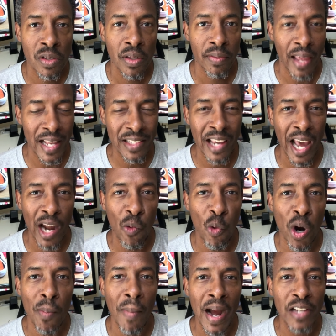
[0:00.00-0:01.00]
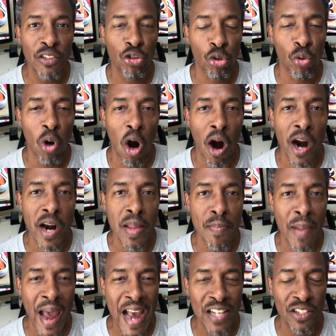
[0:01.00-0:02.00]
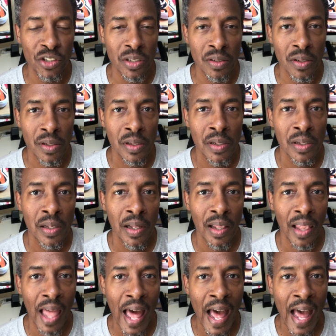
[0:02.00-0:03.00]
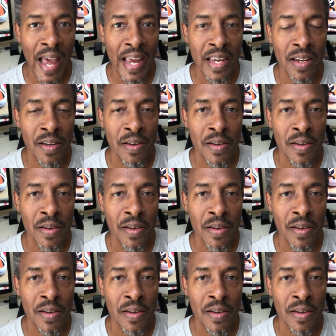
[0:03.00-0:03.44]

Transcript: That's kind of where my true heart and passion lie.